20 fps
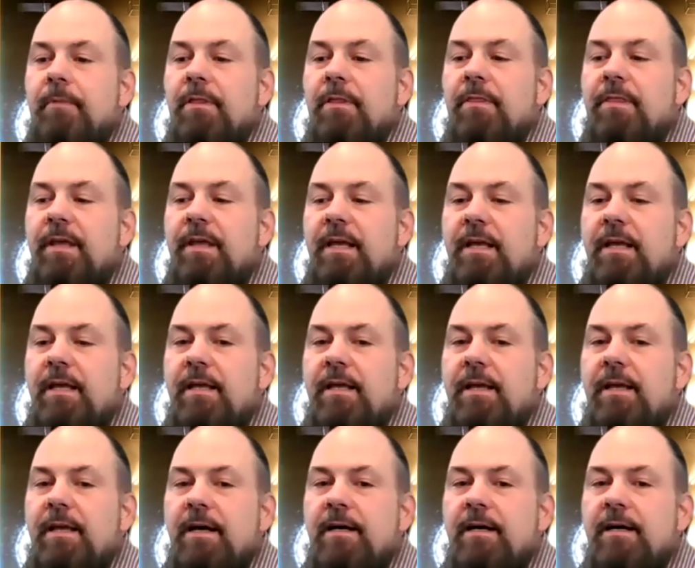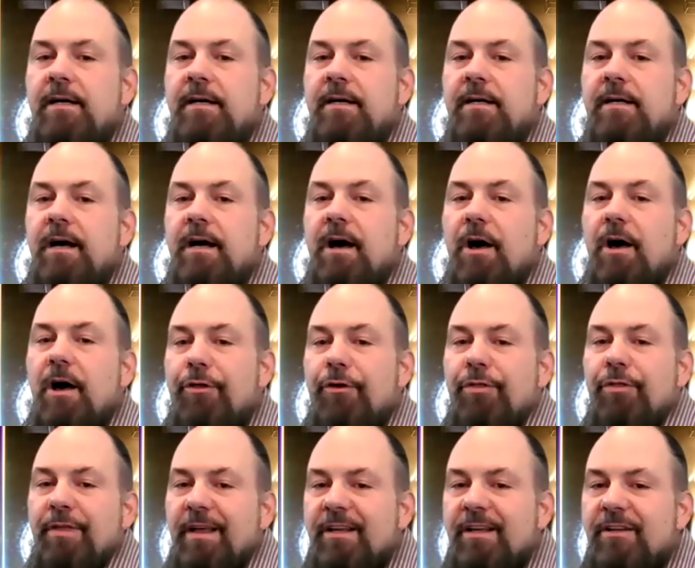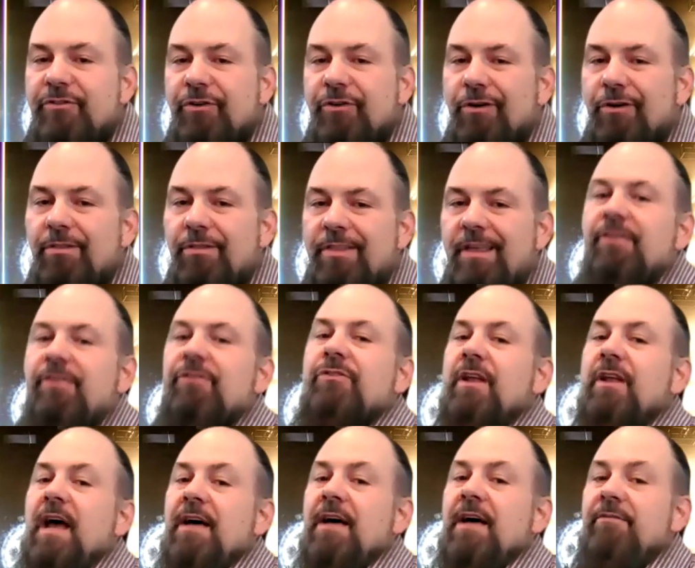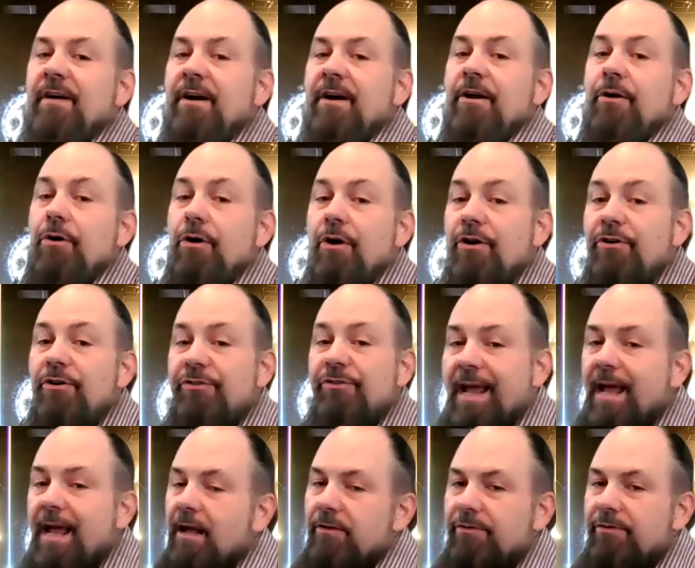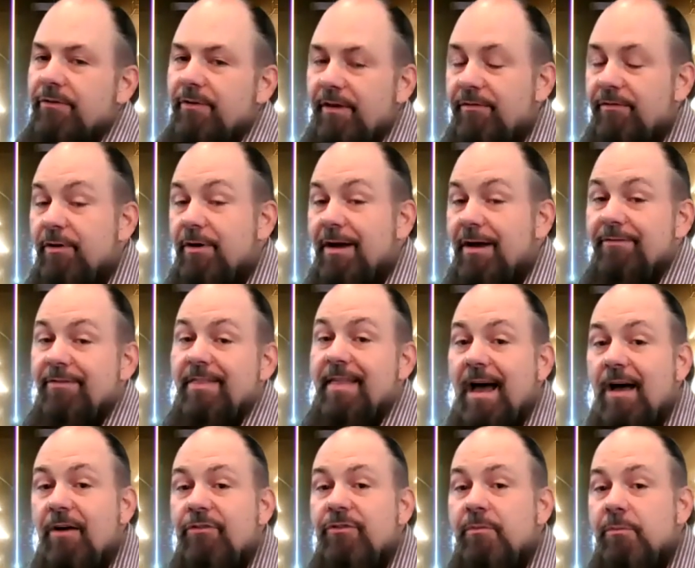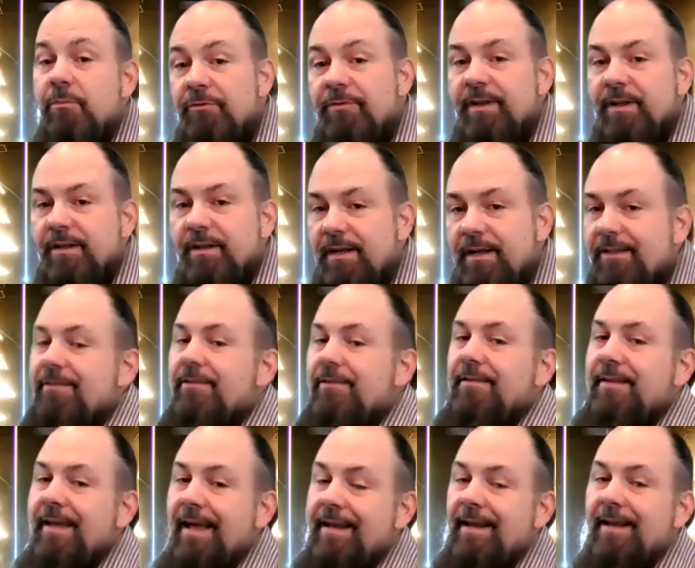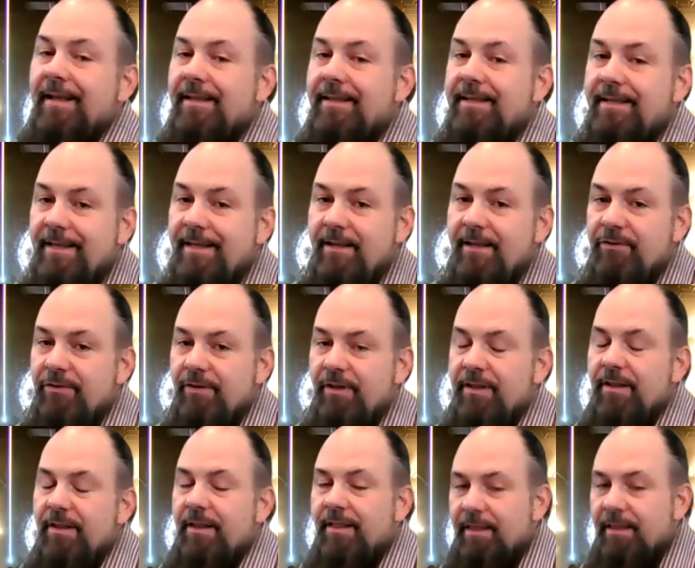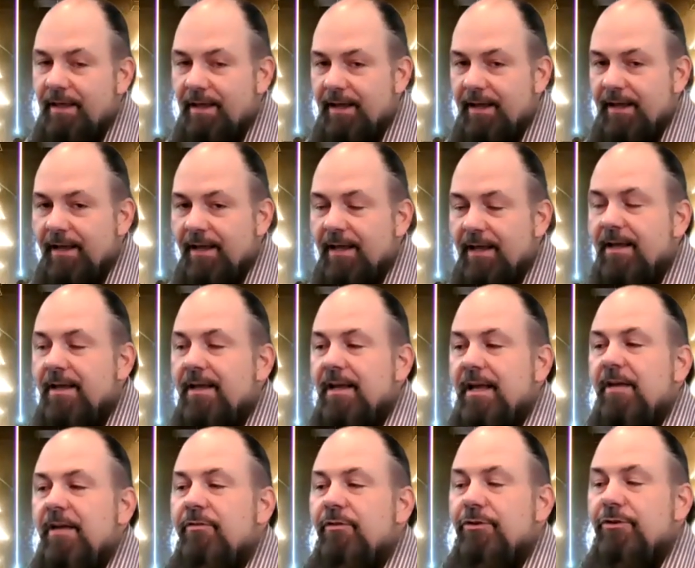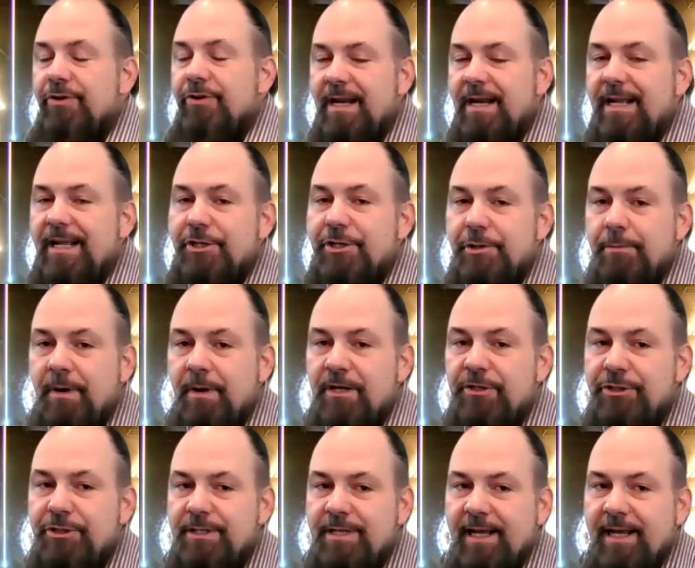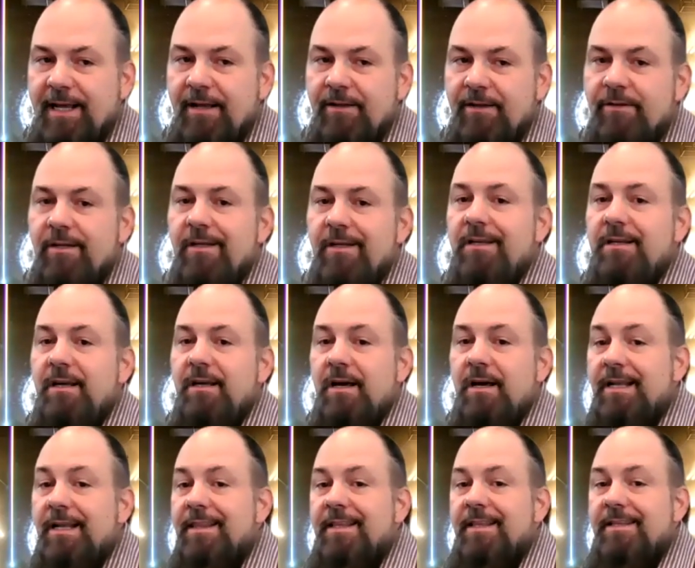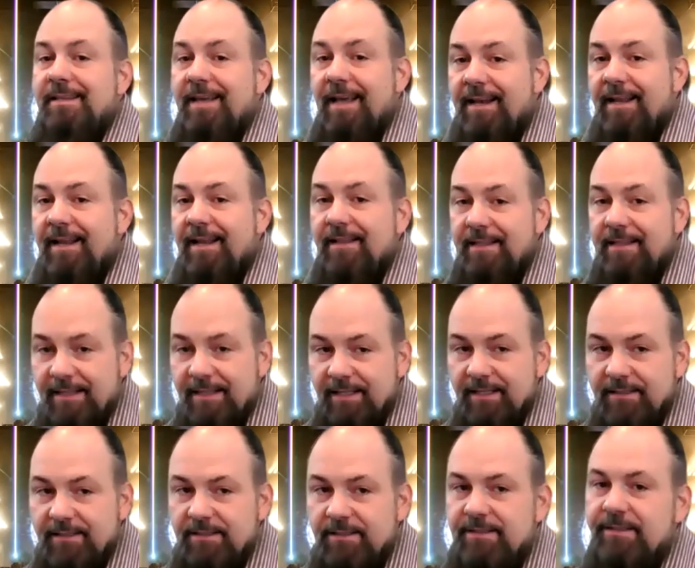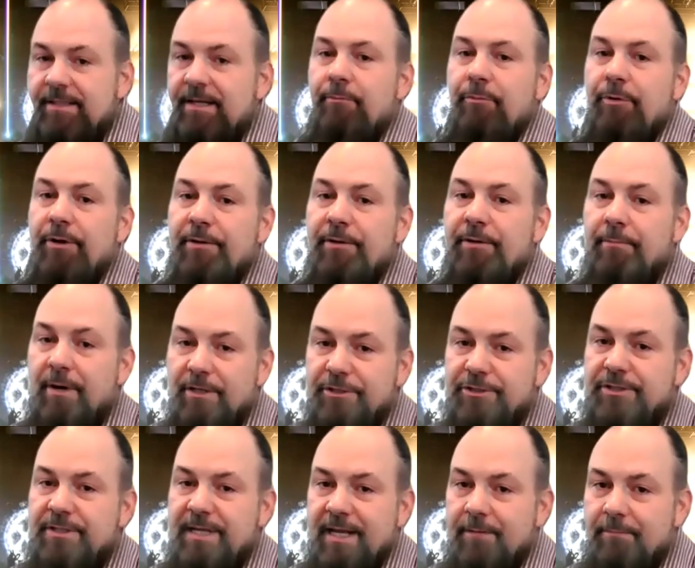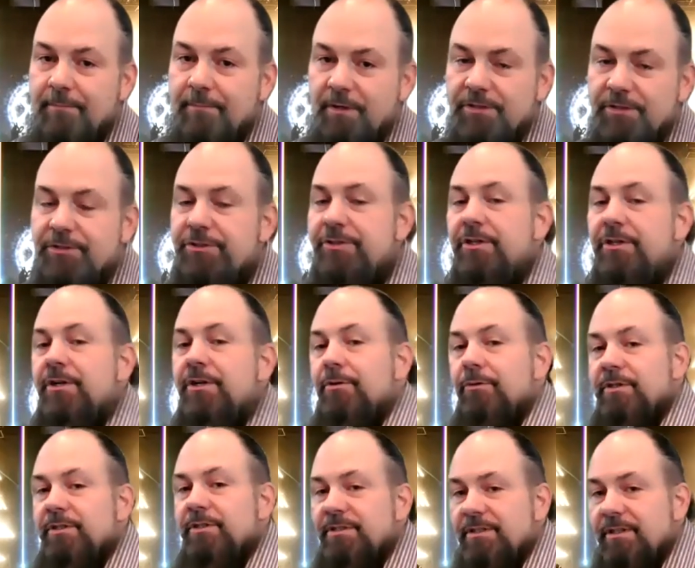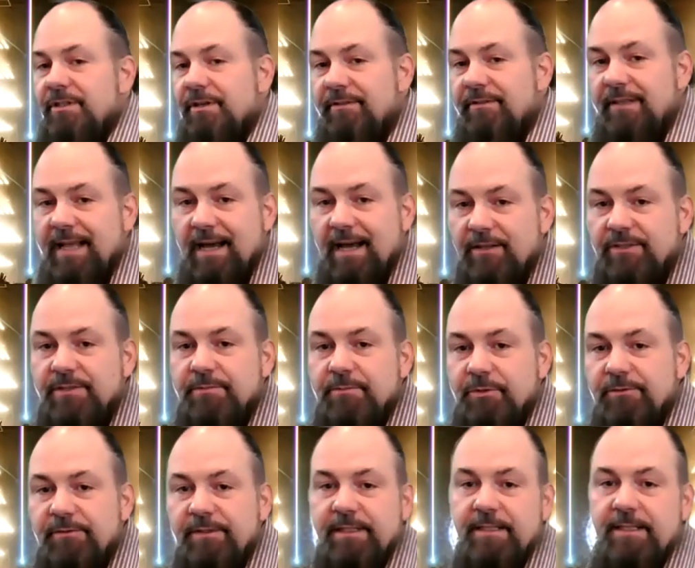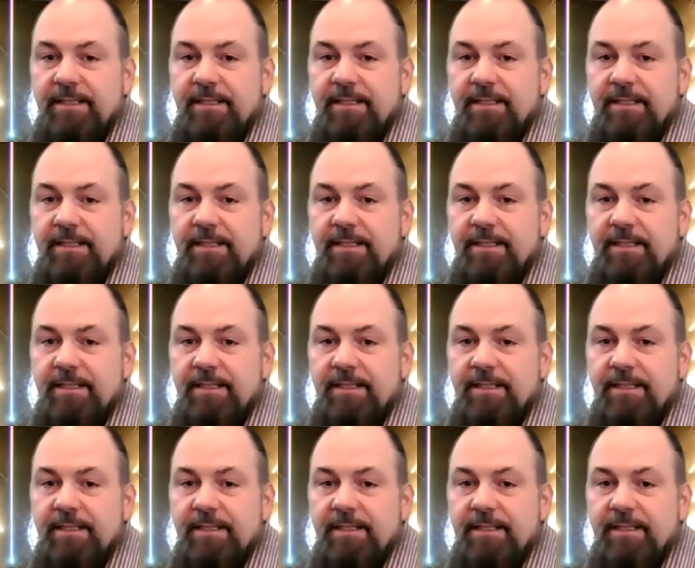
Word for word: the uh, other things are things that have very large counts. If you have a thousand moving lights and ten L E Ds on the thing, if you're trying to get your budget down, cutting the ten L E Ds isn't going to bring your budget down much when you still have a thousand moving